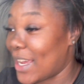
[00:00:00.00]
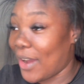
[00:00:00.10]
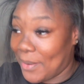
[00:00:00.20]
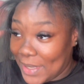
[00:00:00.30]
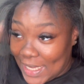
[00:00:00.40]

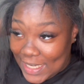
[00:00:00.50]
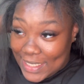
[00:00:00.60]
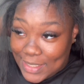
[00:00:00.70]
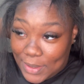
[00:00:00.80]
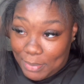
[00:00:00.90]
I'm going to hit
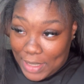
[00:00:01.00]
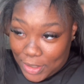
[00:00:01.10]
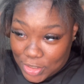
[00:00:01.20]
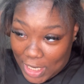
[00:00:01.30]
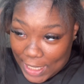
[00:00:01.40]
this with a blow
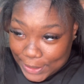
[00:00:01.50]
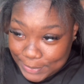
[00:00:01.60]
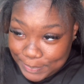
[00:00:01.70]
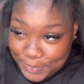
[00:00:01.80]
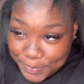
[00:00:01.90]
dryer.
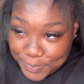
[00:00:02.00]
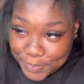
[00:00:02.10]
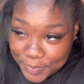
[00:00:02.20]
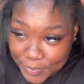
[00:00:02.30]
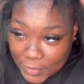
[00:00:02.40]

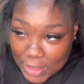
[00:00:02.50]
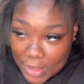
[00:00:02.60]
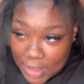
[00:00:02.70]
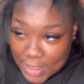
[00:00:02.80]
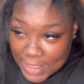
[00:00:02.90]

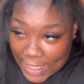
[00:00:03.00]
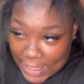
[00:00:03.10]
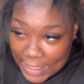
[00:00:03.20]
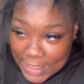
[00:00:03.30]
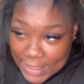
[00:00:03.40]
Because
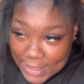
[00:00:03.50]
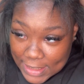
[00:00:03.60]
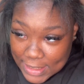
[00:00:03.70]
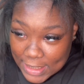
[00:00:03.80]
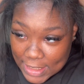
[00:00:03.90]
that
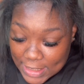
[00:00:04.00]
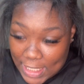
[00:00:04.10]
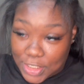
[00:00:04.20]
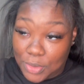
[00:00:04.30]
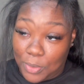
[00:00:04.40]
is
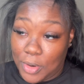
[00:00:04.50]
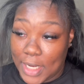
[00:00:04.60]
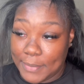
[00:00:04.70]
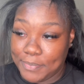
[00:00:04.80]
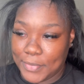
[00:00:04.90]
section
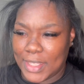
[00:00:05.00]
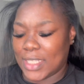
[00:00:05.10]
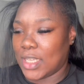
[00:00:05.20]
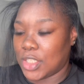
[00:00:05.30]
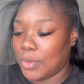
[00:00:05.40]
1.
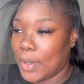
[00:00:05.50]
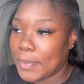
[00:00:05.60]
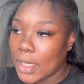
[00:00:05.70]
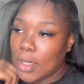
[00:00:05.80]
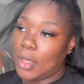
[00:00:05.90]
Not section 1.
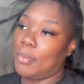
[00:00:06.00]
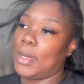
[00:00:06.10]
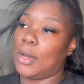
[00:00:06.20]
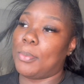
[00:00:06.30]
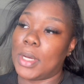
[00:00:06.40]

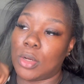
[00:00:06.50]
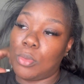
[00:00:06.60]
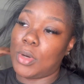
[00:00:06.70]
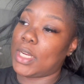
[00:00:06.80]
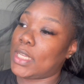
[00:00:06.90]
But bundle
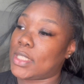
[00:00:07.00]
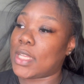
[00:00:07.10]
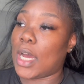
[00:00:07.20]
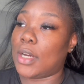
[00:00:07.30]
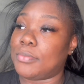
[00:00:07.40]
1
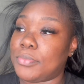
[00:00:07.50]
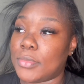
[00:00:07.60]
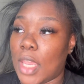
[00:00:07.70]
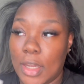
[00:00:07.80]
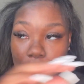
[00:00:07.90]
install.
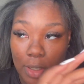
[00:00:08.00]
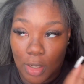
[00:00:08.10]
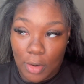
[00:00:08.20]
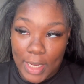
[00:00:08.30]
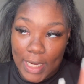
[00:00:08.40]
And we're going
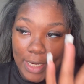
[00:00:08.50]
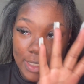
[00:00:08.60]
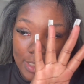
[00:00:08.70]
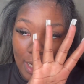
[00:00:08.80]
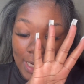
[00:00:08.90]
to go ahead and
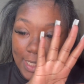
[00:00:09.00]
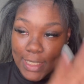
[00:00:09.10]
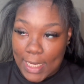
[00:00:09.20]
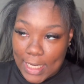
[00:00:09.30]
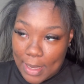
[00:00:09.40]
install our
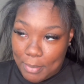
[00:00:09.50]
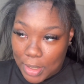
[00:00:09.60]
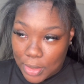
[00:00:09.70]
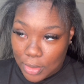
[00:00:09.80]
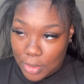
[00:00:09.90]
second
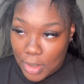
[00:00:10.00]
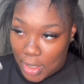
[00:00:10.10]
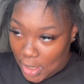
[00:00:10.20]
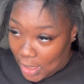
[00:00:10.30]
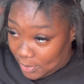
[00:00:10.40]
bundle.
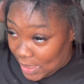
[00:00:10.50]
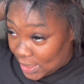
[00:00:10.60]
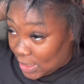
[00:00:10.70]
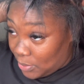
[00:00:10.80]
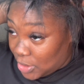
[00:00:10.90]
And by
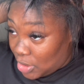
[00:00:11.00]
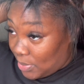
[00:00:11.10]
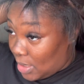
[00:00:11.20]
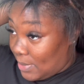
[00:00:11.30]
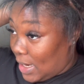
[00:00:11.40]
then we should
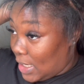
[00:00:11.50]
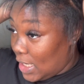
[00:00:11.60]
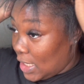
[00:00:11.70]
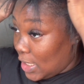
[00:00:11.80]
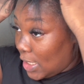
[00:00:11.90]
be about
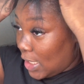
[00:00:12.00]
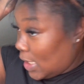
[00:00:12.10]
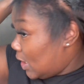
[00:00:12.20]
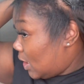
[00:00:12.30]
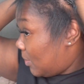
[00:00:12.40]
here.
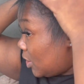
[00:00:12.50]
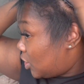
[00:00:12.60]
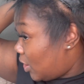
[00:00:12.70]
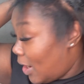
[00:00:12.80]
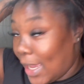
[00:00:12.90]
And then I'm going to
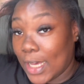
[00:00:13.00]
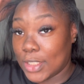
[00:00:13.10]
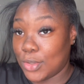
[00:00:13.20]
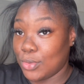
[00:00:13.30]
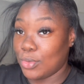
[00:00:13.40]
show y'all how
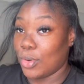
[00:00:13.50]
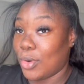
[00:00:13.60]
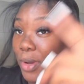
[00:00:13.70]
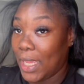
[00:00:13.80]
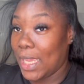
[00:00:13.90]
to
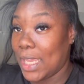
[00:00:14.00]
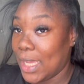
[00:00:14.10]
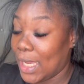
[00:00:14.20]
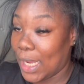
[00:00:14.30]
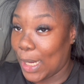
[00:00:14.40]
go ahead and get
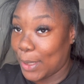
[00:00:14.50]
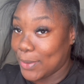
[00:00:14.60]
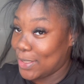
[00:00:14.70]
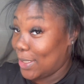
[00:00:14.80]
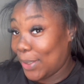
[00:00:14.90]
her
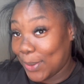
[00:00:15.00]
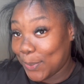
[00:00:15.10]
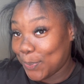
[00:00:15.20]
closed up.